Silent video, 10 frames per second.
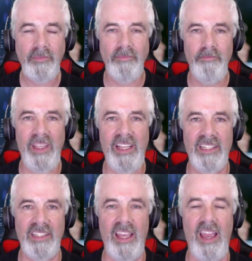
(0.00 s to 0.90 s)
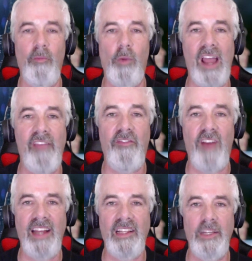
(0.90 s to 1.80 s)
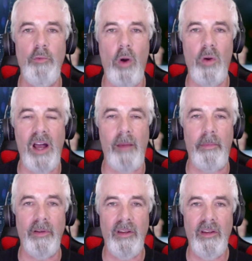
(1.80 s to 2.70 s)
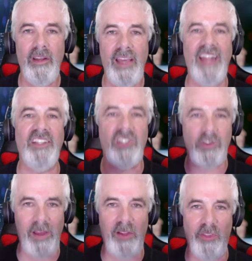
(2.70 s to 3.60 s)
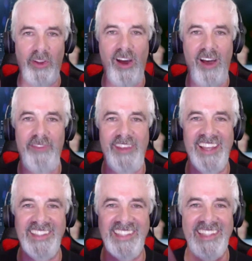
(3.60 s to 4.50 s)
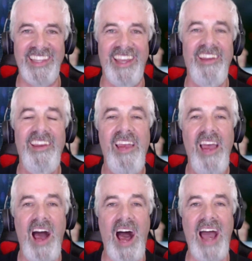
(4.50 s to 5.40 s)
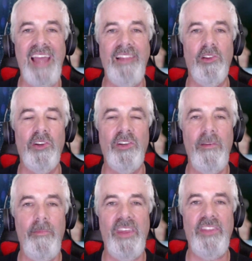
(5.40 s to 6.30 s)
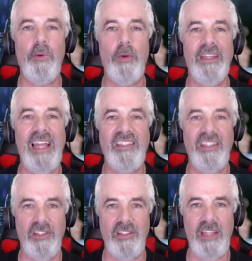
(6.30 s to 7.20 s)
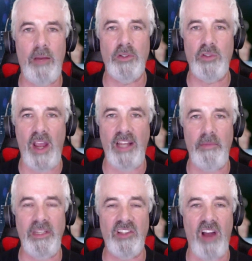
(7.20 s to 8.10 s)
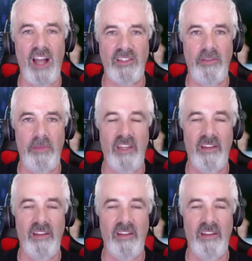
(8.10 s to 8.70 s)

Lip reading: Because when I finally woke up and smelled the coffee, as they say, I learned that there were lessons that were trying to be taught to me.